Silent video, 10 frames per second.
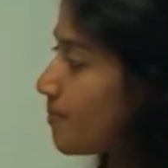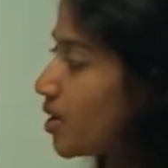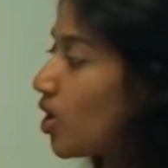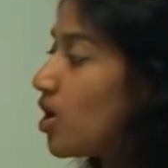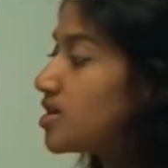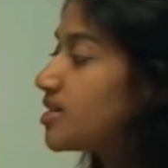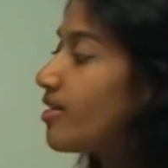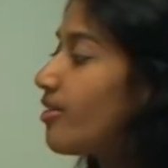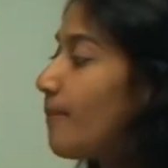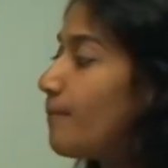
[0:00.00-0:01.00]
because
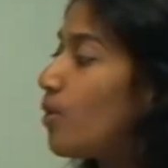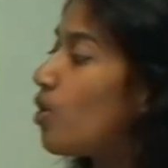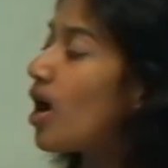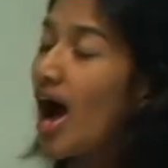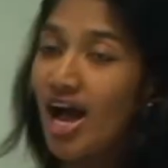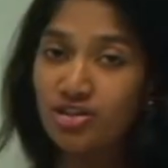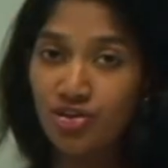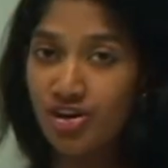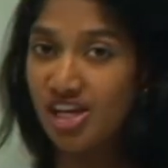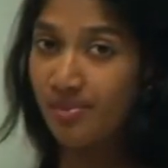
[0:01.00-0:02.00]
there are more
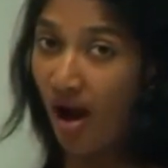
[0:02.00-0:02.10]
hydronium